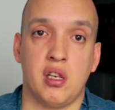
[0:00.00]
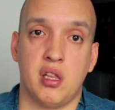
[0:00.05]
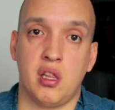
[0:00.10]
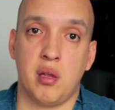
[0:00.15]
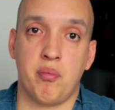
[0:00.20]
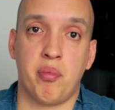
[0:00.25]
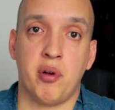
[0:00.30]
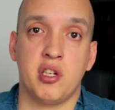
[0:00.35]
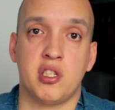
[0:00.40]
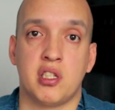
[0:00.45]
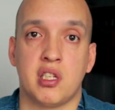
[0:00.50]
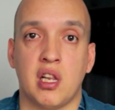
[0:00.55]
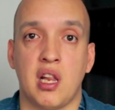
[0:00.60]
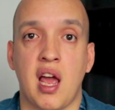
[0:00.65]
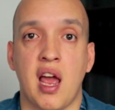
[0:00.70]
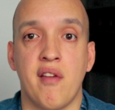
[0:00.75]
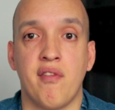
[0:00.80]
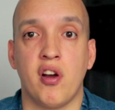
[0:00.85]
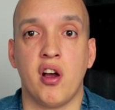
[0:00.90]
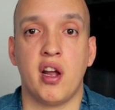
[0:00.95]
that puts
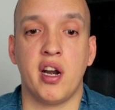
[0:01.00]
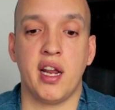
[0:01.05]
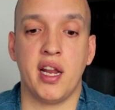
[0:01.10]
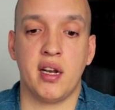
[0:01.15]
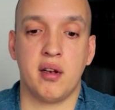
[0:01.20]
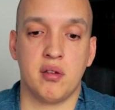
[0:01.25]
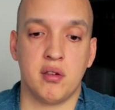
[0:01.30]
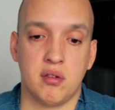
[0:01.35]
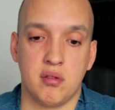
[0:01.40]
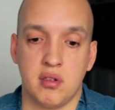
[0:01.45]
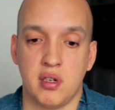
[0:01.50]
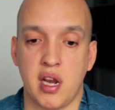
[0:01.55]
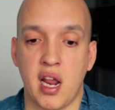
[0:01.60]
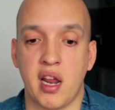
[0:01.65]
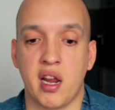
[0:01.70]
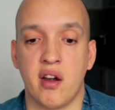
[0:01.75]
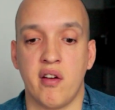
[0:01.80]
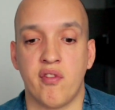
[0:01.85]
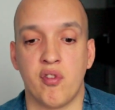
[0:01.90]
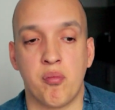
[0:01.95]
saliva on it,
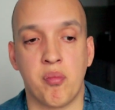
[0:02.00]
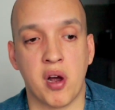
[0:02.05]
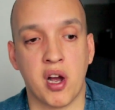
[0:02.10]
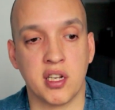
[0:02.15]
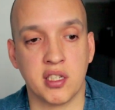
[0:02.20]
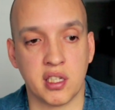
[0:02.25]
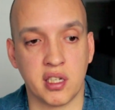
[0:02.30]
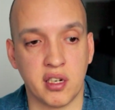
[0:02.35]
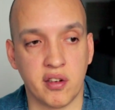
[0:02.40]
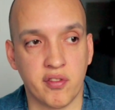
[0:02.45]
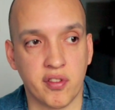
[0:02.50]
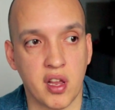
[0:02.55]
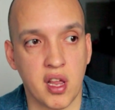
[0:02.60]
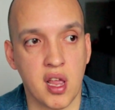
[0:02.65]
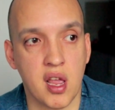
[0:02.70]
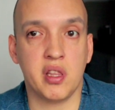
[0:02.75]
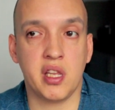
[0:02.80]
negative or positive.